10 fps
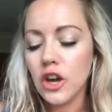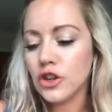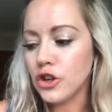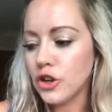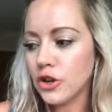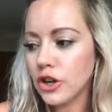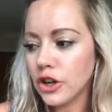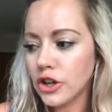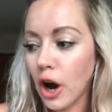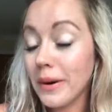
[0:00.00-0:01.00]
You
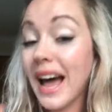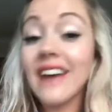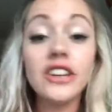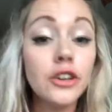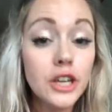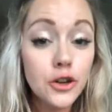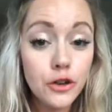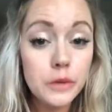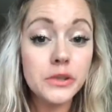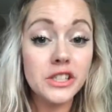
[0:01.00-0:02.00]
could go and have a look in
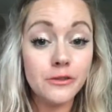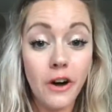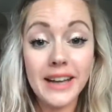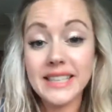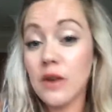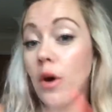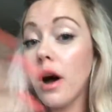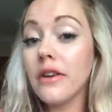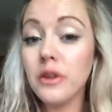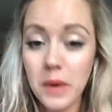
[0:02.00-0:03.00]
groups to find out what
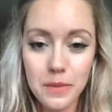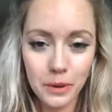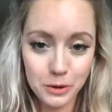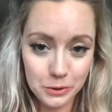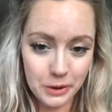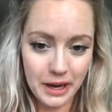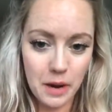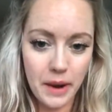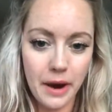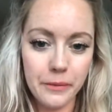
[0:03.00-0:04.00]
other people are talking
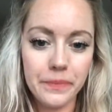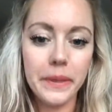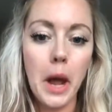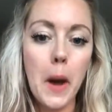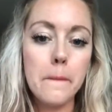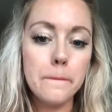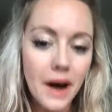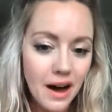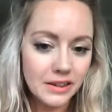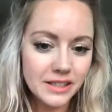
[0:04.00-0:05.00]
about.
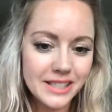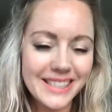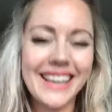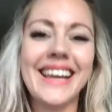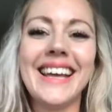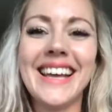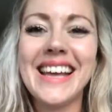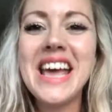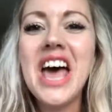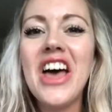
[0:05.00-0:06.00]
But
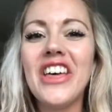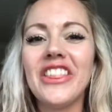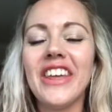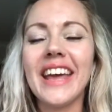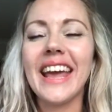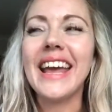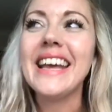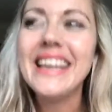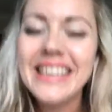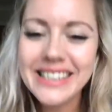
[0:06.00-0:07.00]
the
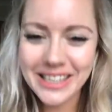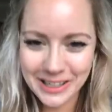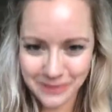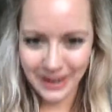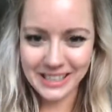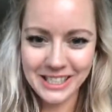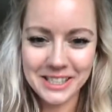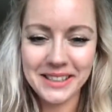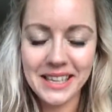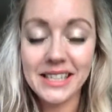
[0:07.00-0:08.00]
easiest way to
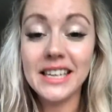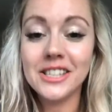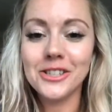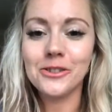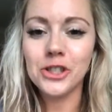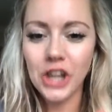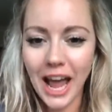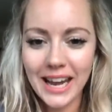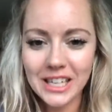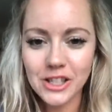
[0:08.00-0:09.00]
do this is to
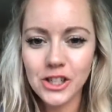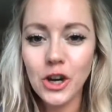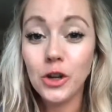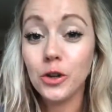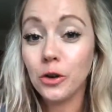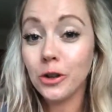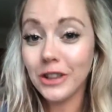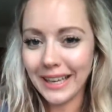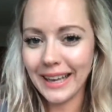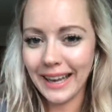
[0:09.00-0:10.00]
change your
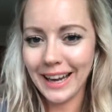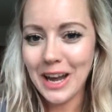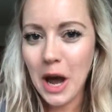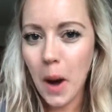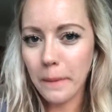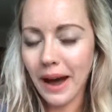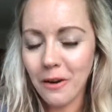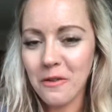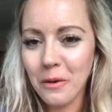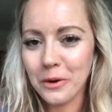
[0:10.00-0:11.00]
thinking
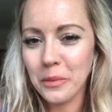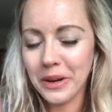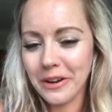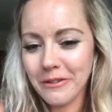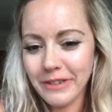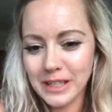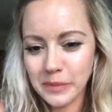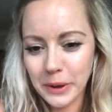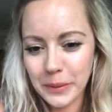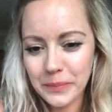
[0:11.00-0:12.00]
about what you're putting on Facebook.